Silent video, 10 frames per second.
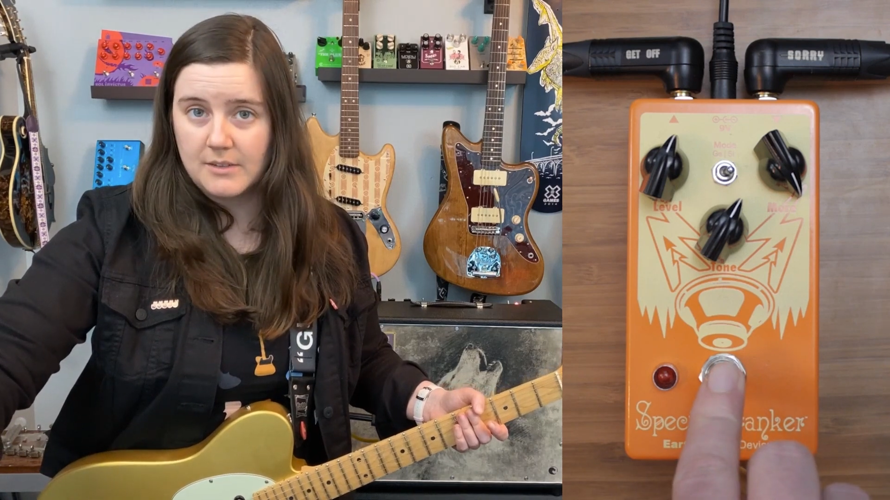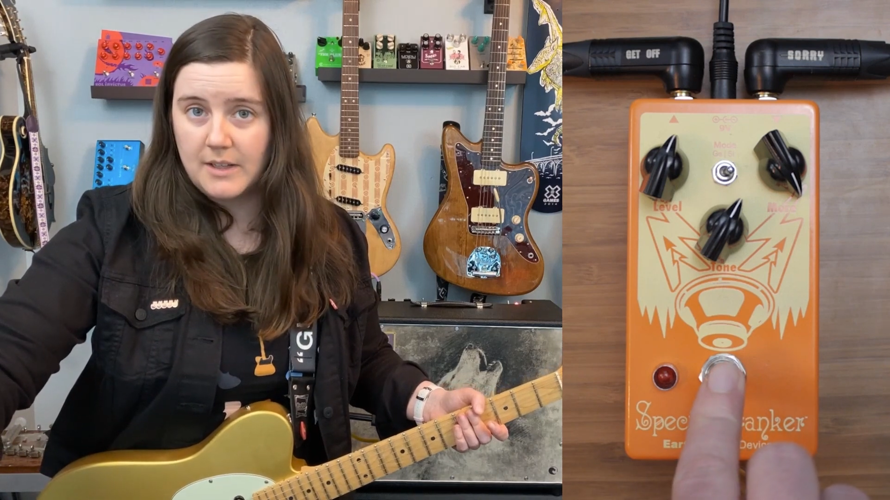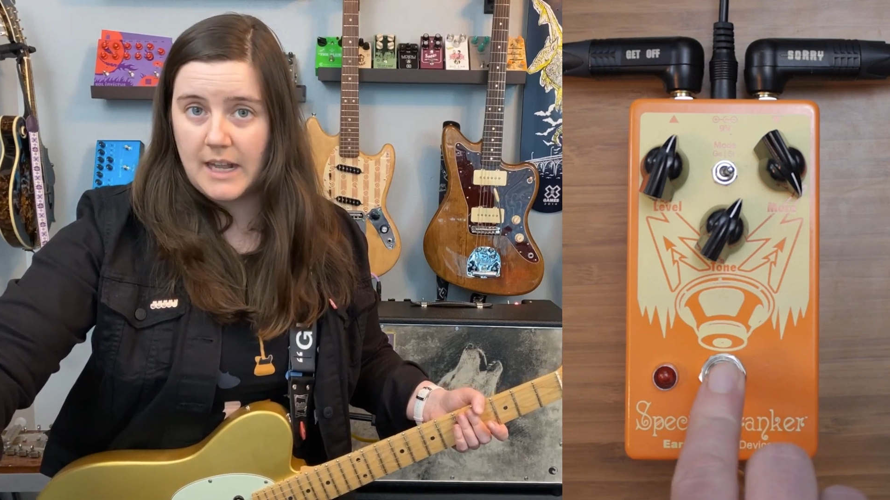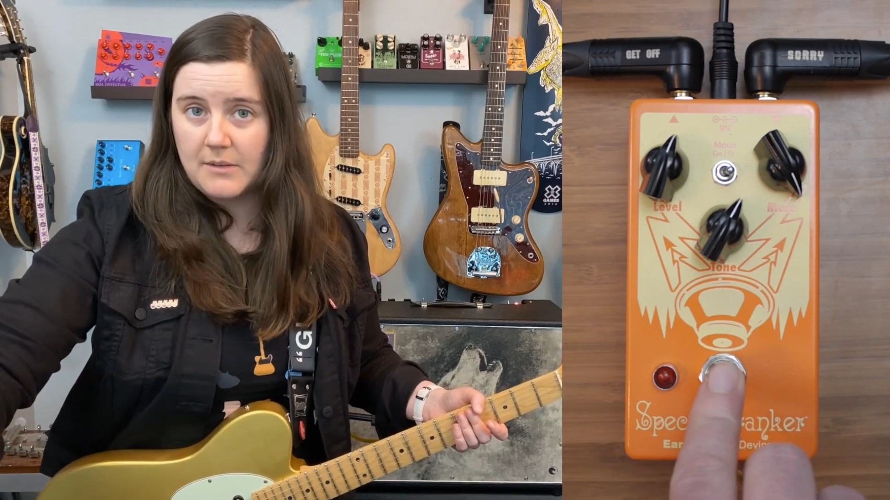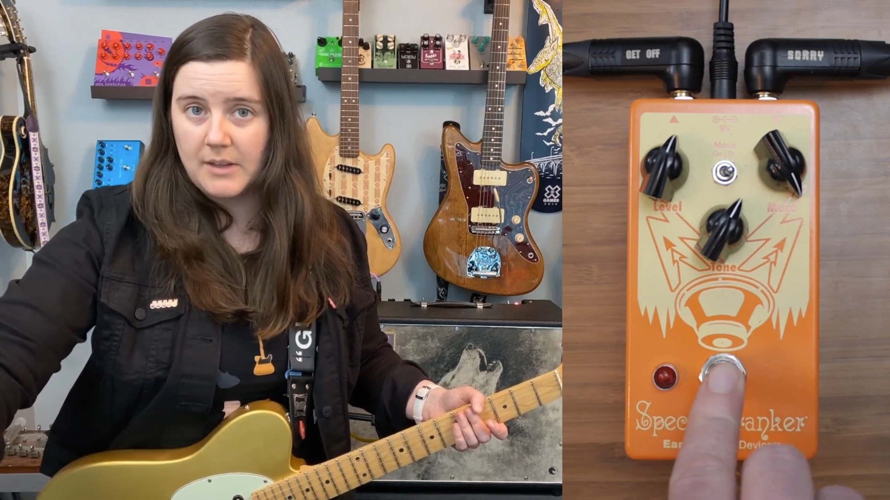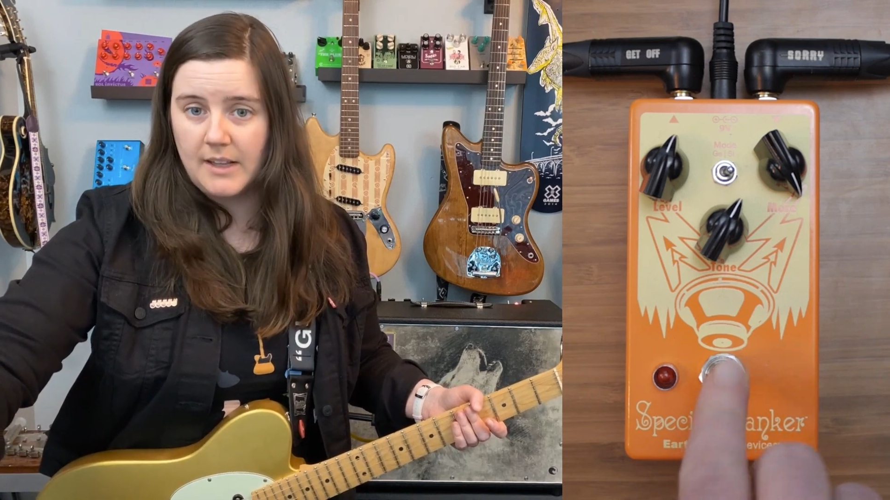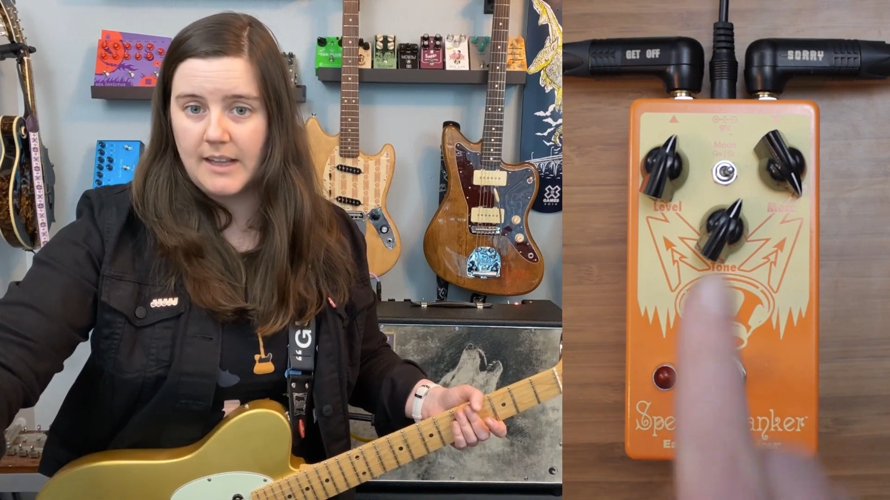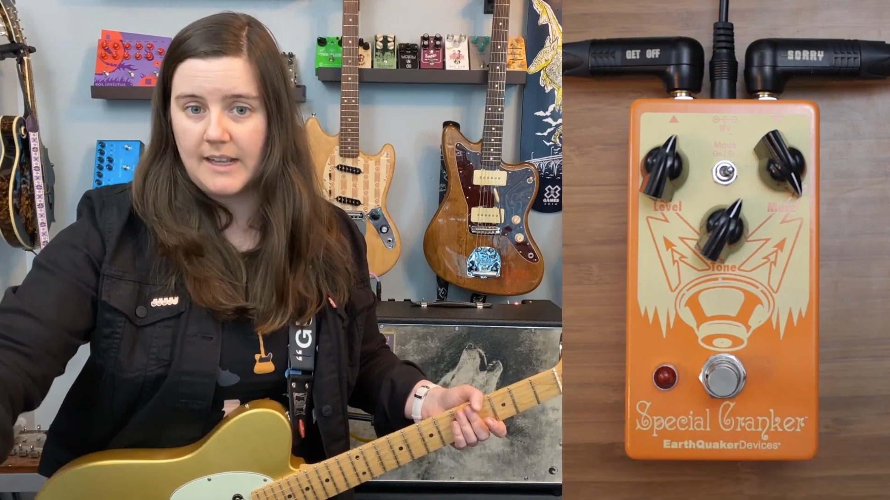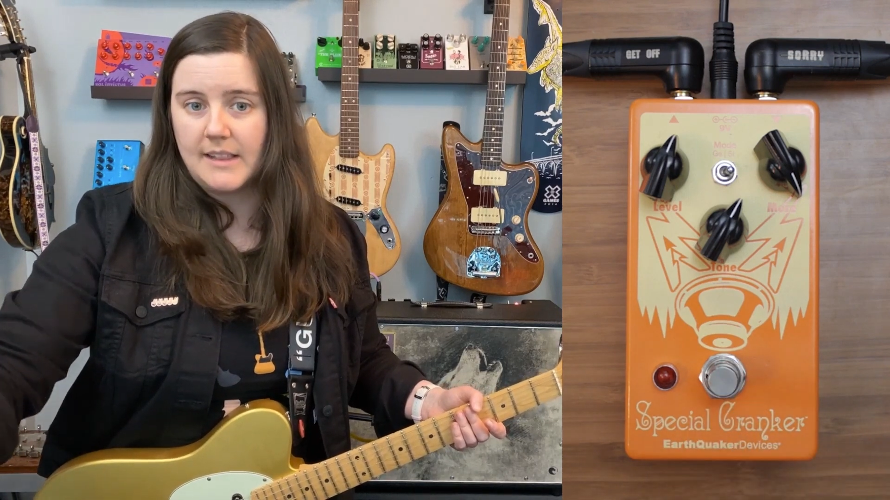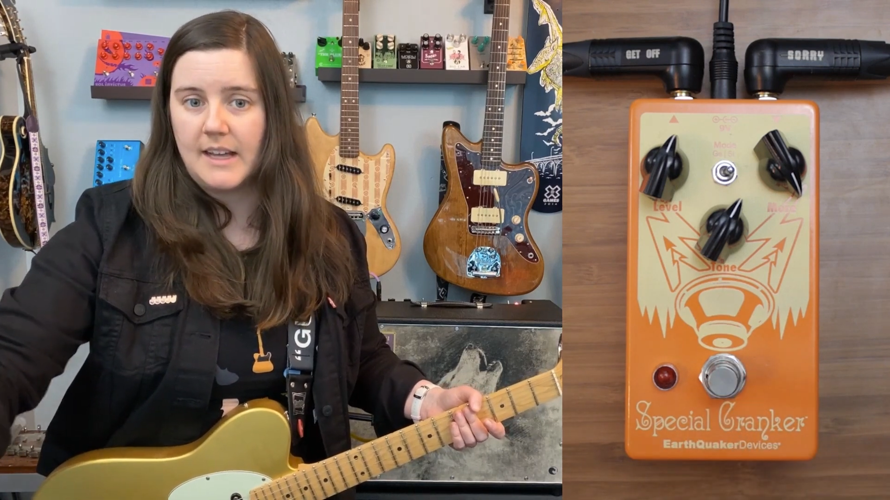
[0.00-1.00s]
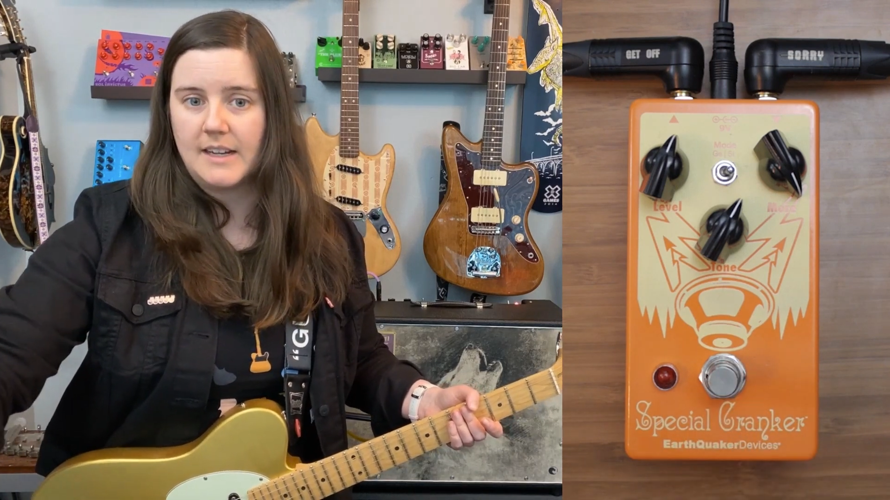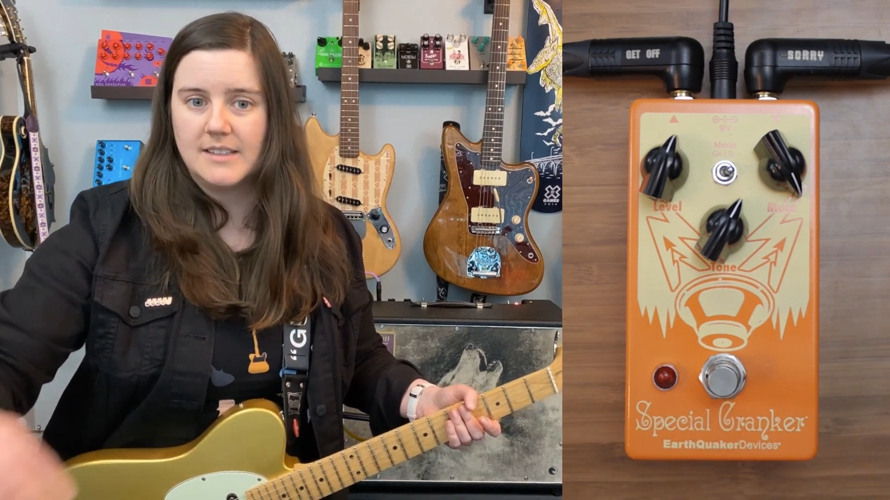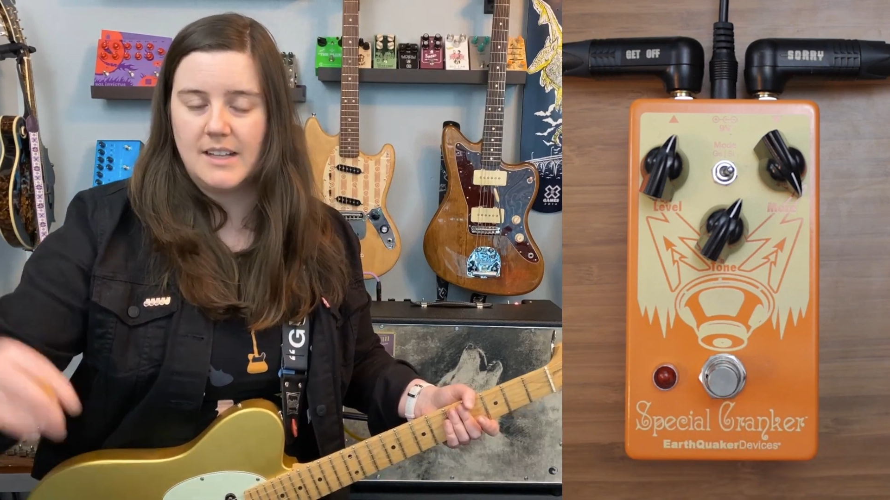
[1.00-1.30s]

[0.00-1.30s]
and I really like that because